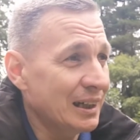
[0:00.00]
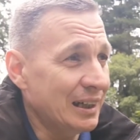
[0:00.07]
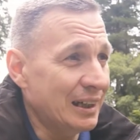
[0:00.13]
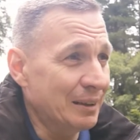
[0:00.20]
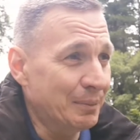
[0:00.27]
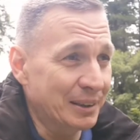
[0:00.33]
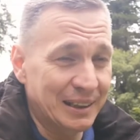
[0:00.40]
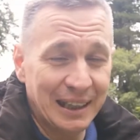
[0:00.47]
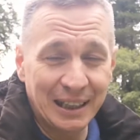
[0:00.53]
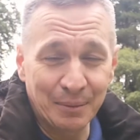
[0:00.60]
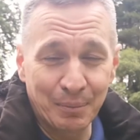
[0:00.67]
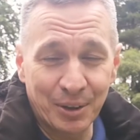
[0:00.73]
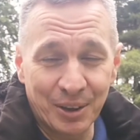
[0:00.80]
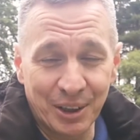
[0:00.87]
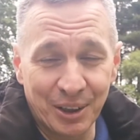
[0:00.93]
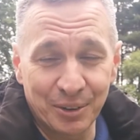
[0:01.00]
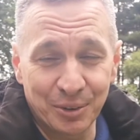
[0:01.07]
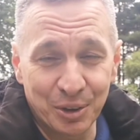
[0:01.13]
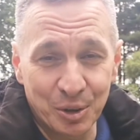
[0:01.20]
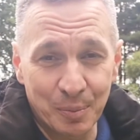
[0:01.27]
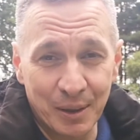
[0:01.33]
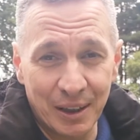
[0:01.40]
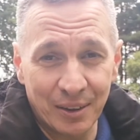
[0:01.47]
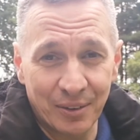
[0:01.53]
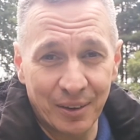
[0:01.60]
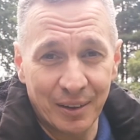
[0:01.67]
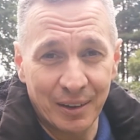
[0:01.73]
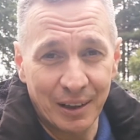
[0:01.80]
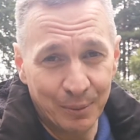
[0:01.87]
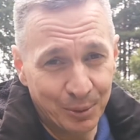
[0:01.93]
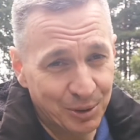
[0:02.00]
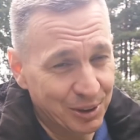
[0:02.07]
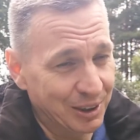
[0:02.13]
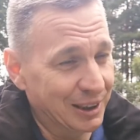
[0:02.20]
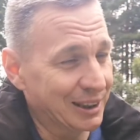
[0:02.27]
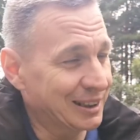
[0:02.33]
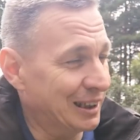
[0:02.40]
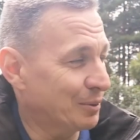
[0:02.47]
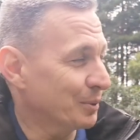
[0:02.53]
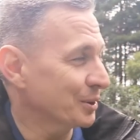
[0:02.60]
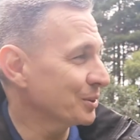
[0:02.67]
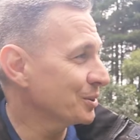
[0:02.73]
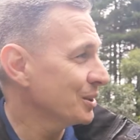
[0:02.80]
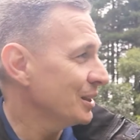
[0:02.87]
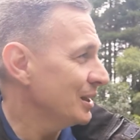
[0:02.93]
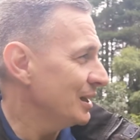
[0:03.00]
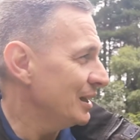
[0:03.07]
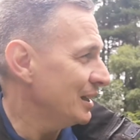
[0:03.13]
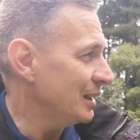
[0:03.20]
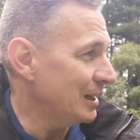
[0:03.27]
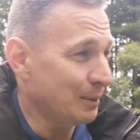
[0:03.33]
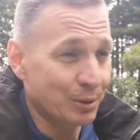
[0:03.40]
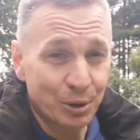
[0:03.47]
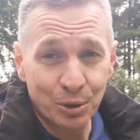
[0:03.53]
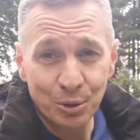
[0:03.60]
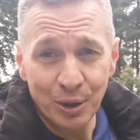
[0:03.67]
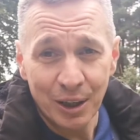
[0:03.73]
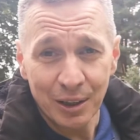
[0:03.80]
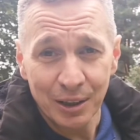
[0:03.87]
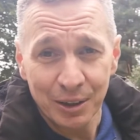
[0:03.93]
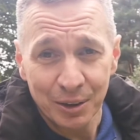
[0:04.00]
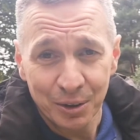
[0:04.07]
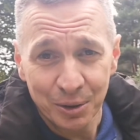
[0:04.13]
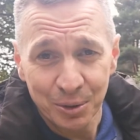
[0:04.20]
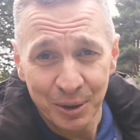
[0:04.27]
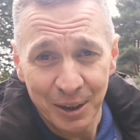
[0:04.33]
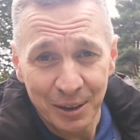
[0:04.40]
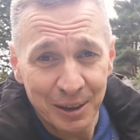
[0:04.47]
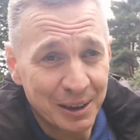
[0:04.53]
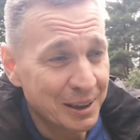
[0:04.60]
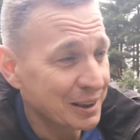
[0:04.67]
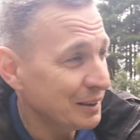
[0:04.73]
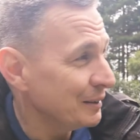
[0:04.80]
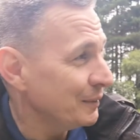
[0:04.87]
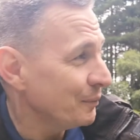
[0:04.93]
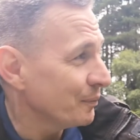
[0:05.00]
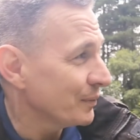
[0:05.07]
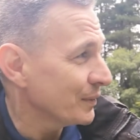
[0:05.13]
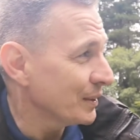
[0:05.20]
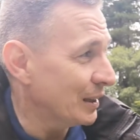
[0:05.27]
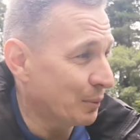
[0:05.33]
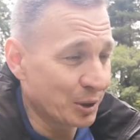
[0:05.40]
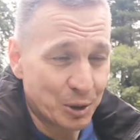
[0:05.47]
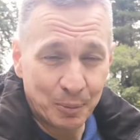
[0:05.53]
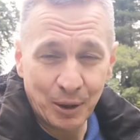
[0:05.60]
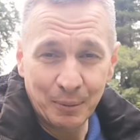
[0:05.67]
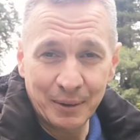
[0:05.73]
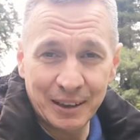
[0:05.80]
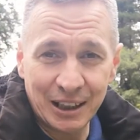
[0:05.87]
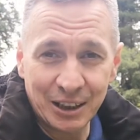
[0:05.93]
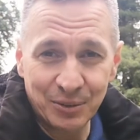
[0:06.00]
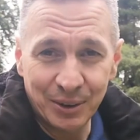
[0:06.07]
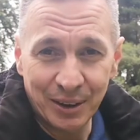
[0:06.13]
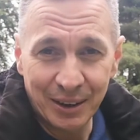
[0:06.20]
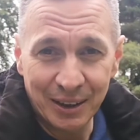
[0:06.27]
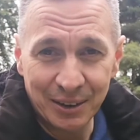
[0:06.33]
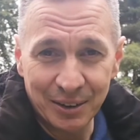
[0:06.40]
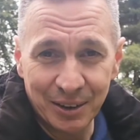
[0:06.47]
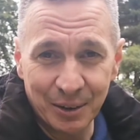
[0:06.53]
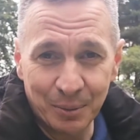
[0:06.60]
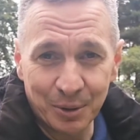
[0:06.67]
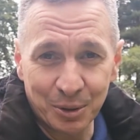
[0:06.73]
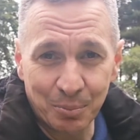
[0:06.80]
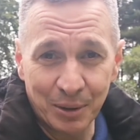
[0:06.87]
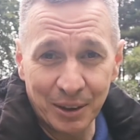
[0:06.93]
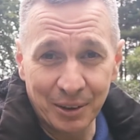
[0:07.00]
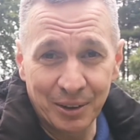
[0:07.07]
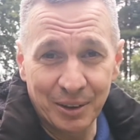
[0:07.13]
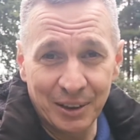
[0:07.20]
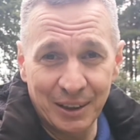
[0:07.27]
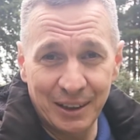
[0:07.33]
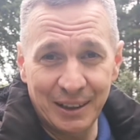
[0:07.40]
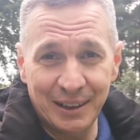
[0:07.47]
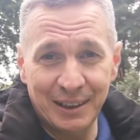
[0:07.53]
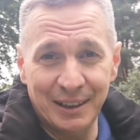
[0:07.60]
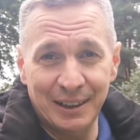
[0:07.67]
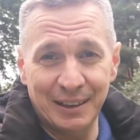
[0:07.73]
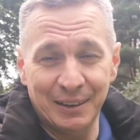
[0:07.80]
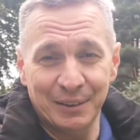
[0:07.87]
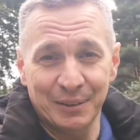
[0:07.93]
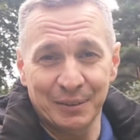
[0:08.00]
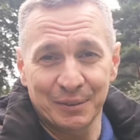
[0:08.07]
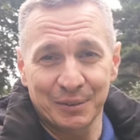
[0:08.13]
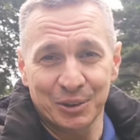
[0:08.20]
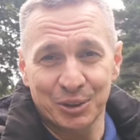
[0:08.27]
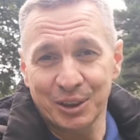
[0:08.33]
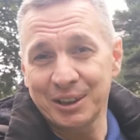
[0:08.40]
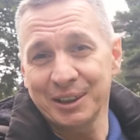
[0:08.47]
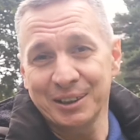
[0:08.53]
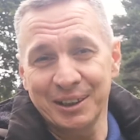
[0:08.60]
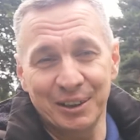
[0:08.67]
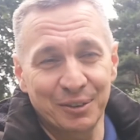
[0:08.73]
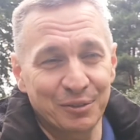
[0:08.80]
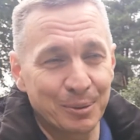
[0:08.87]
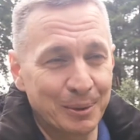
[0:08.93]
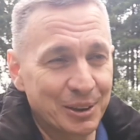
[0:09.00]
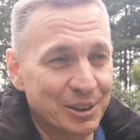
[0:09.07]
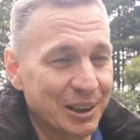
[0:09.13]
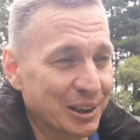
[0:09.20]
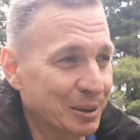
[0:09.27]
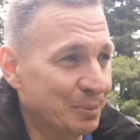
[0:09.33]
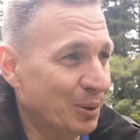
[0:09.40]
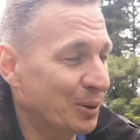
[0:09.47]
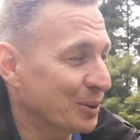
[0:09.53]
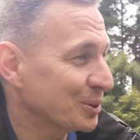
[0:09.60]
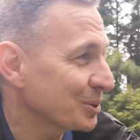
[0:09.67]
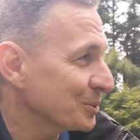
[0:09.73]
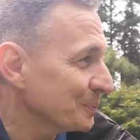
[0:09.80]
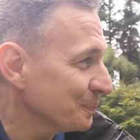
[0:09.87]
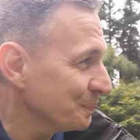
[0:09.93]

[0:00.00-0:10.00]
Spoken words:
and my dad muttering under his breath, I won't say the exact words, "You're too early, you're too early." At which point my dad realised there was blood trickling down from inside the box.